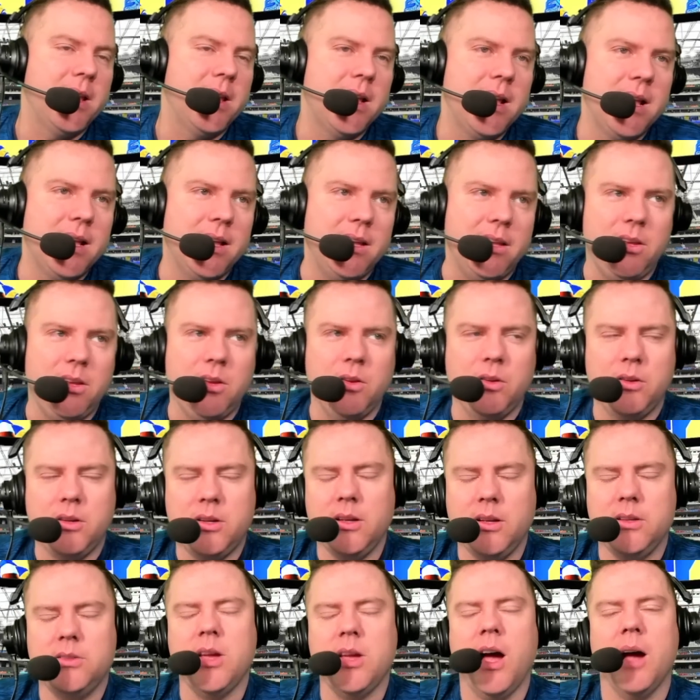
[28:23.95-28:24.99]
you
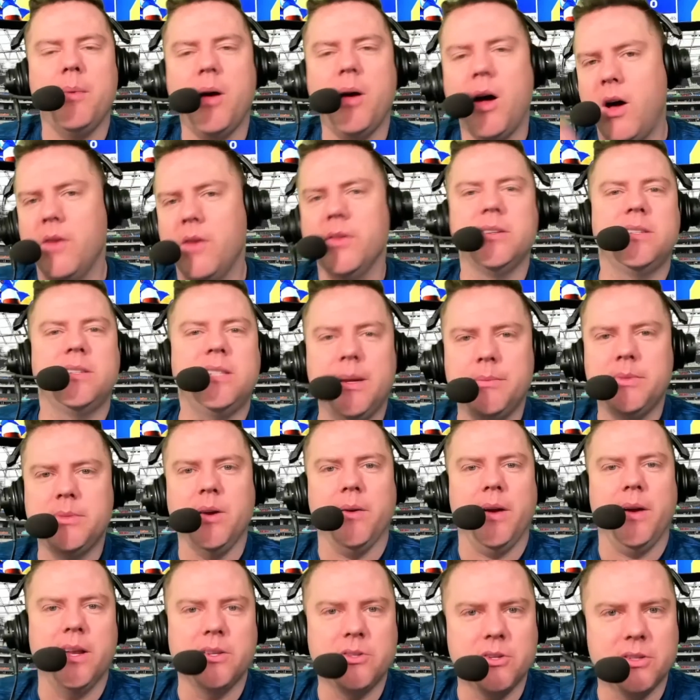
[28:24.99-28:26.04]
talk about all these teams that are
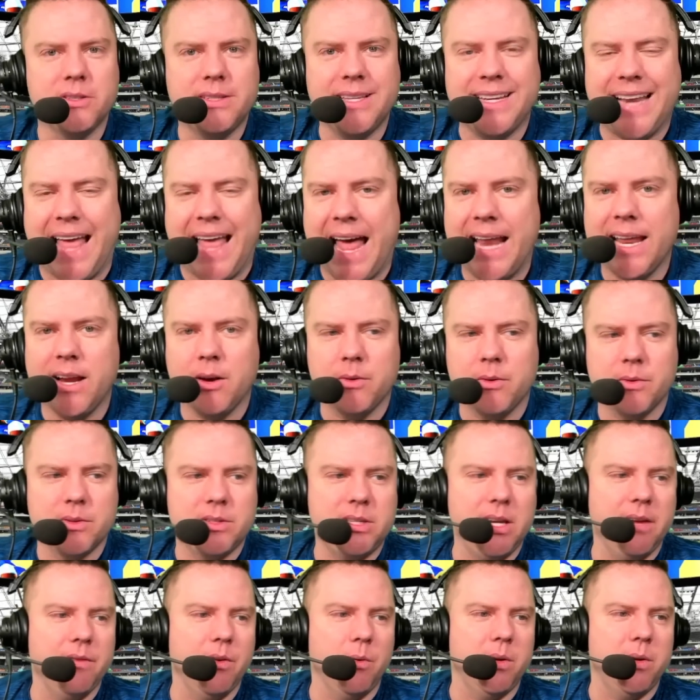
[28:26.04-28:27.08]
interested in adding a
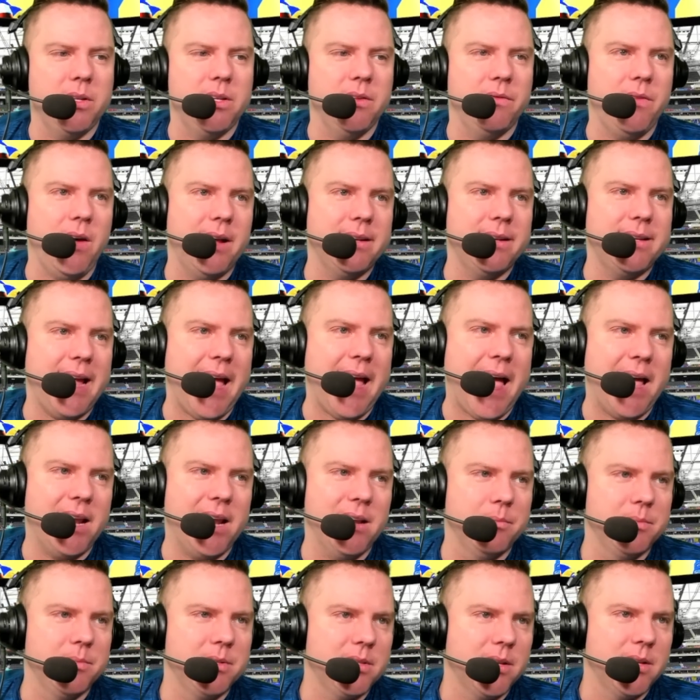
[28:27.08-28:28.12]
receiver with Davante
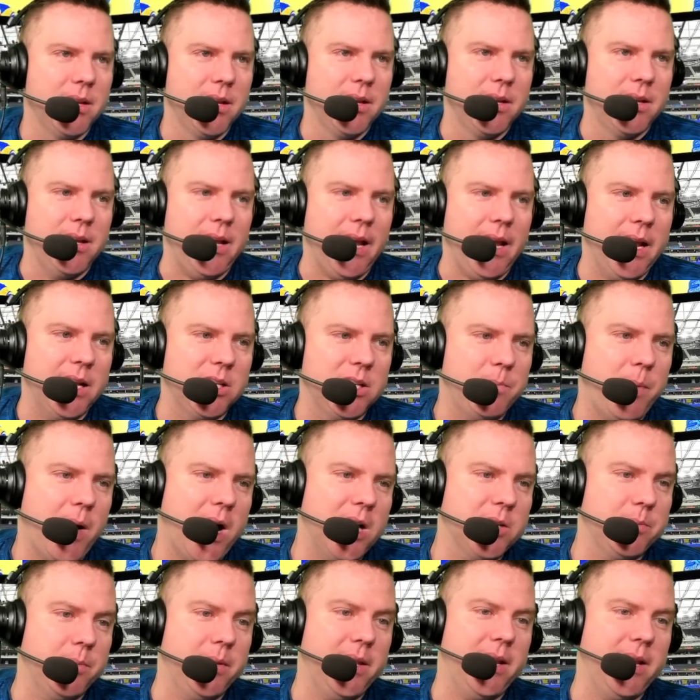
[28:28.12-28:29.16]
Adams, and it's
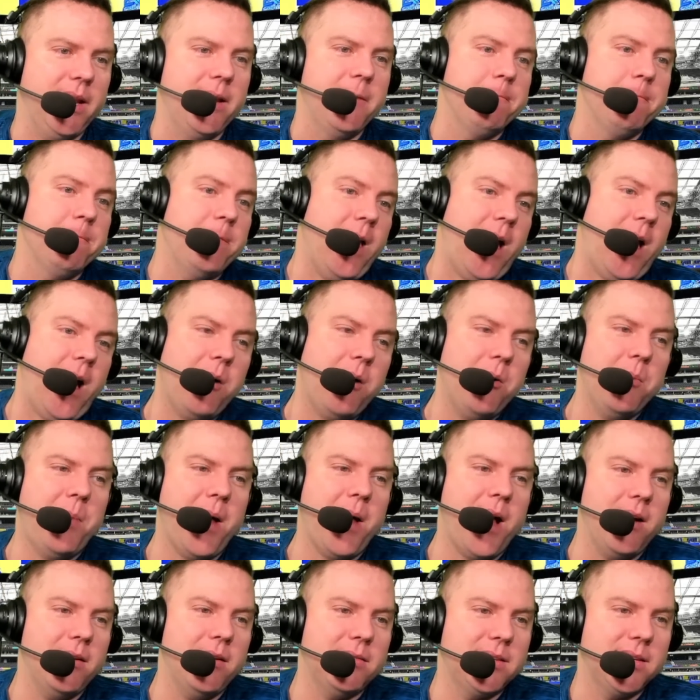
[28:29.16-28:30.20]
possible. Then how
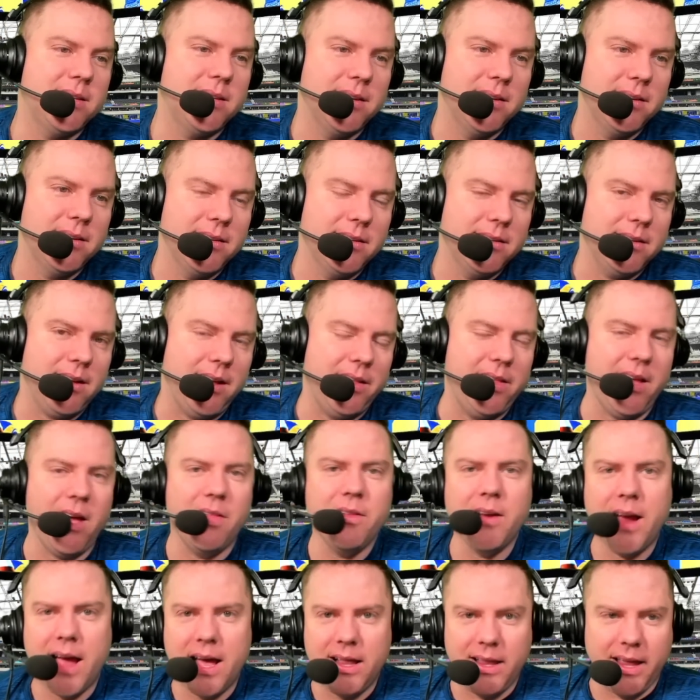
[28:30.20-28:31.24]
about the other
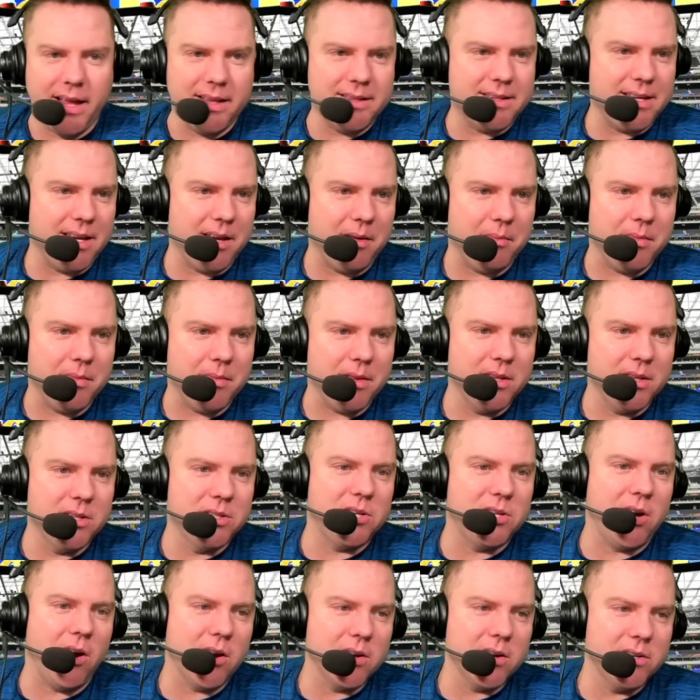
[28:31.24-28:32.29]
LA team, the
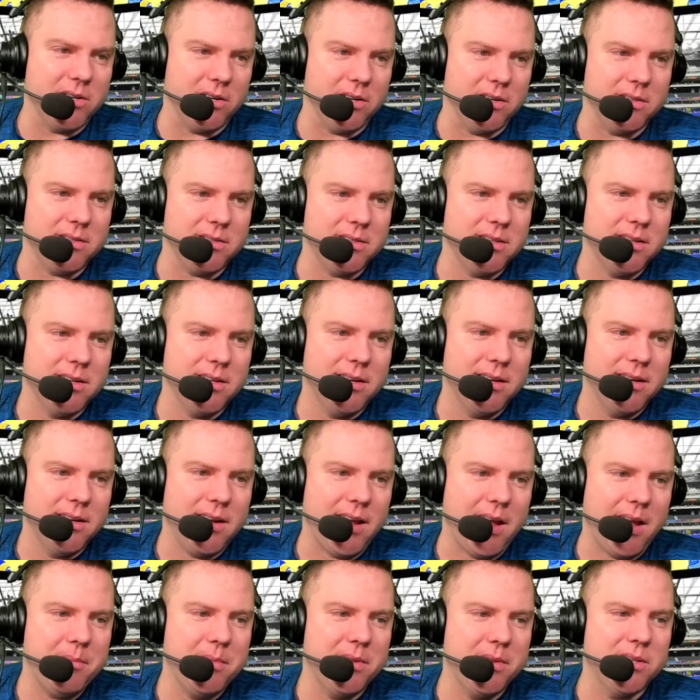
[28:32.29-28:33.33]
Chargers?
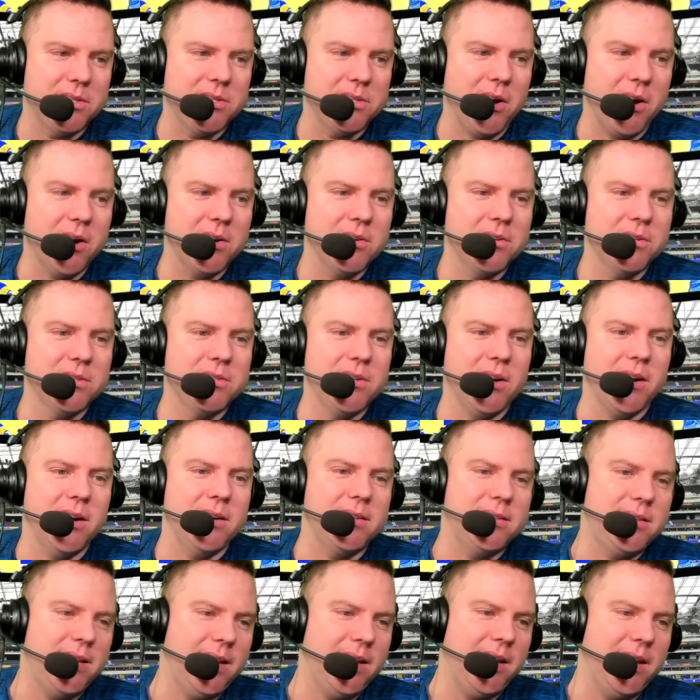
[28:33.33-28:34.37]
I mean, the Chargers are a
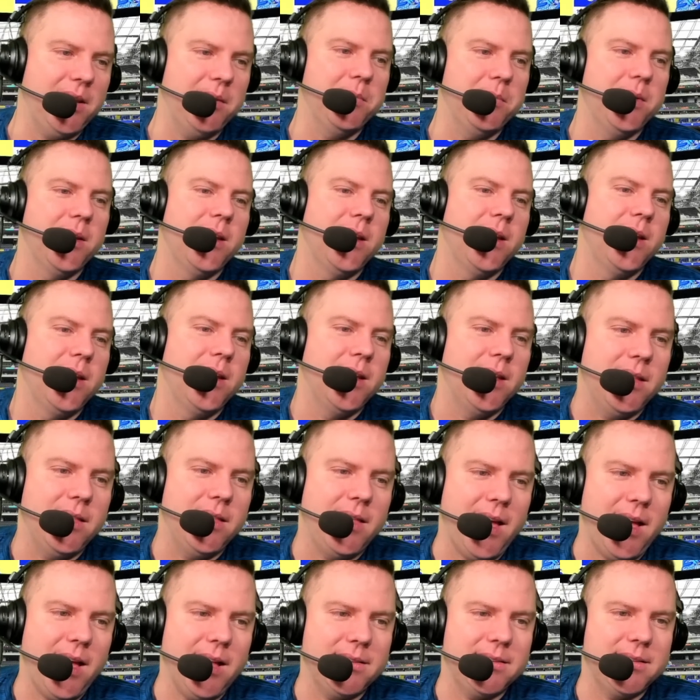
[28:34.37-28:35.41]
team
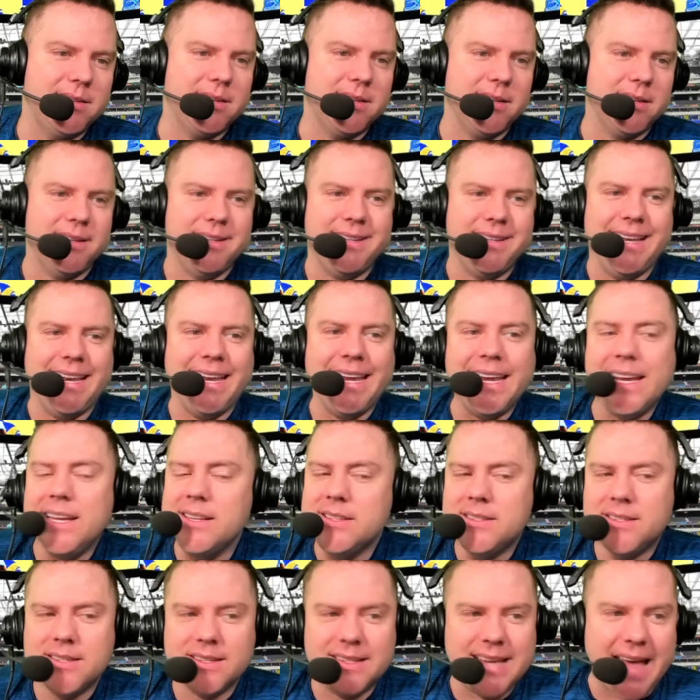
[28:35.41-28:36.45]
that
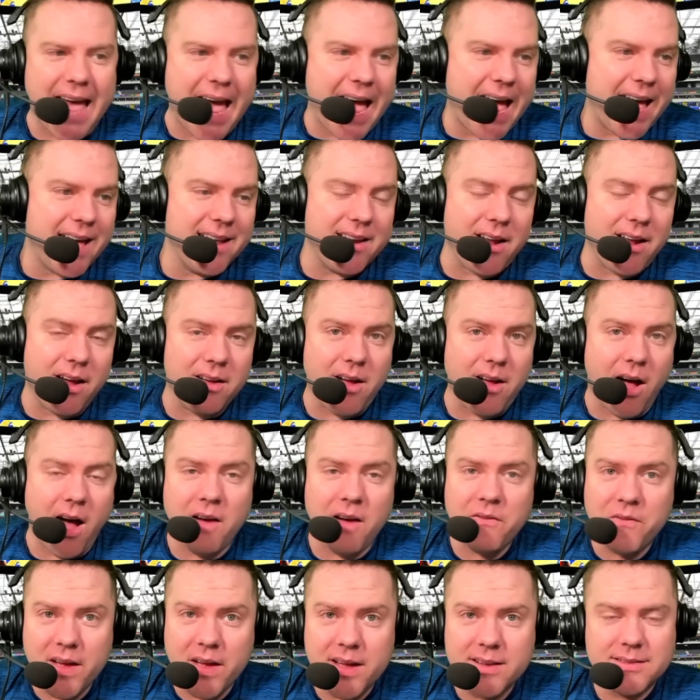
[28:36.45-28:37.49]
needs to add
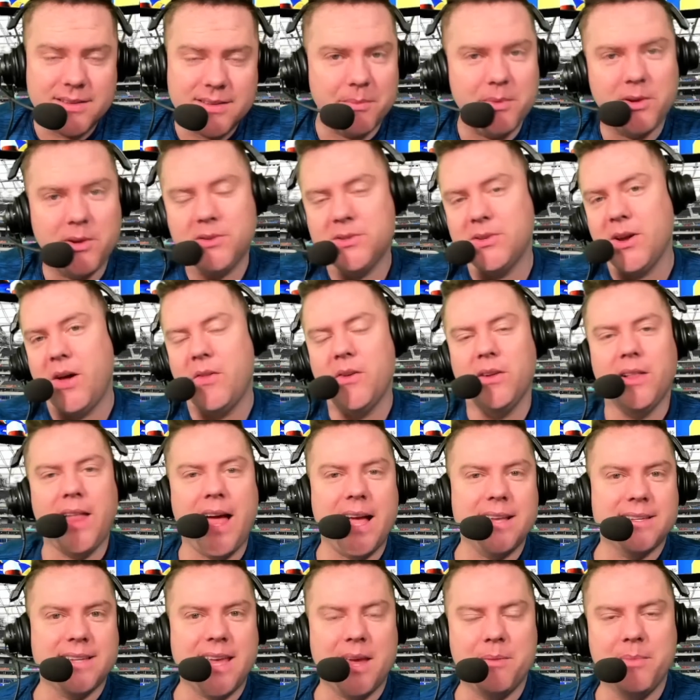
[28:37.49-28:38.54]
offense. I mean, you saw their
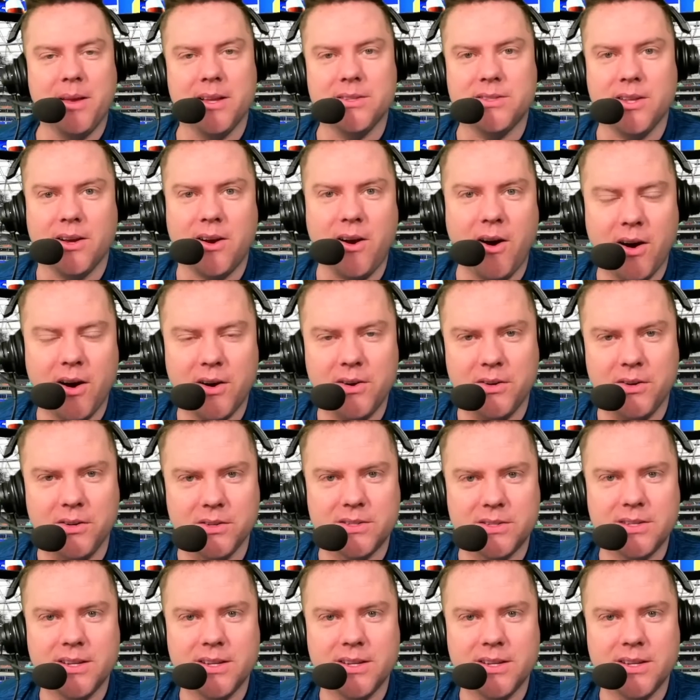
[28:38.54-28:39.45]
last game against the Cardinals.